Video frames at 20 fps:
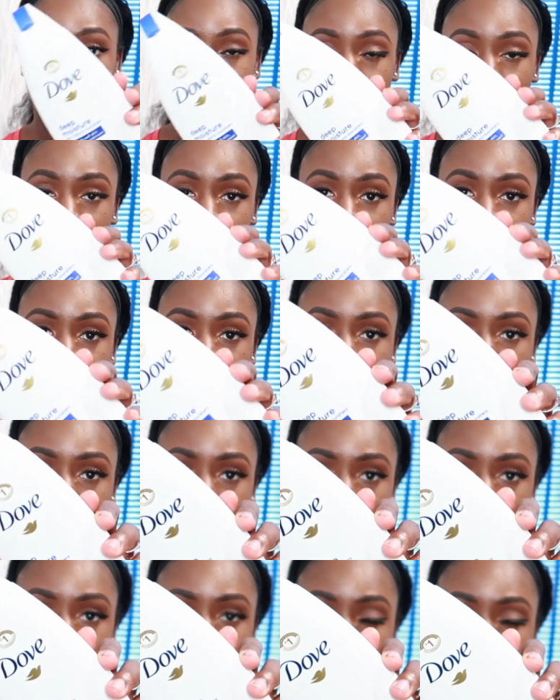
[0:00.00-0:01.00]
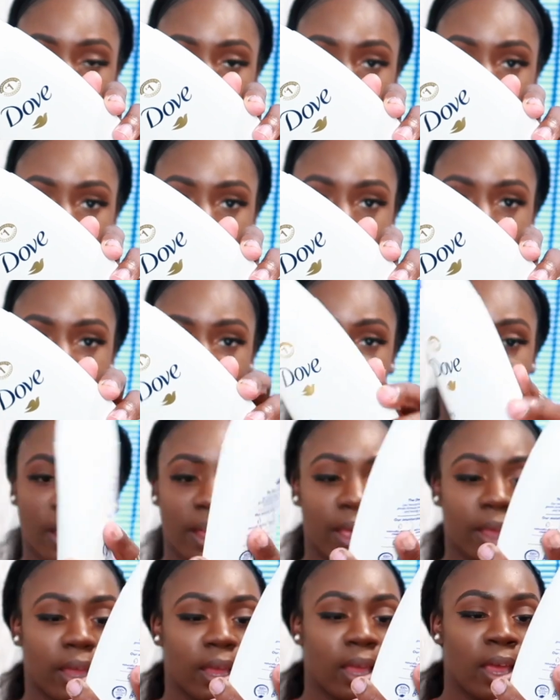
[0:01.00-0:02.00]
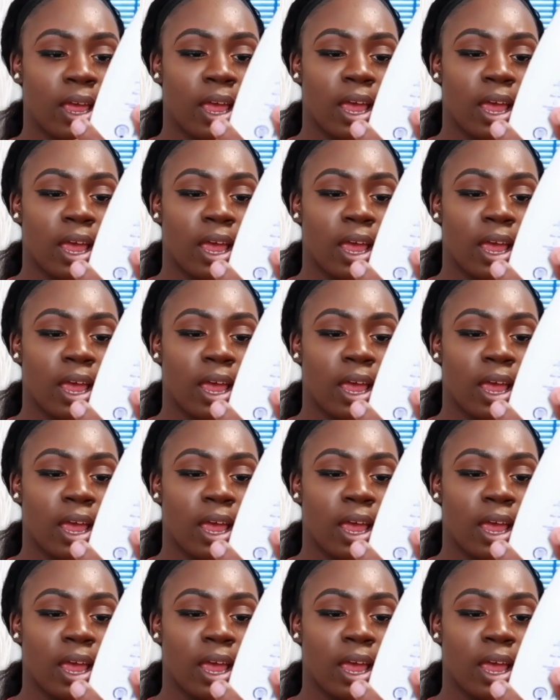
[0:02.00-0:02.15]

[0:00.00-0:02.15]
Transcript: and this is just what the bottle looks like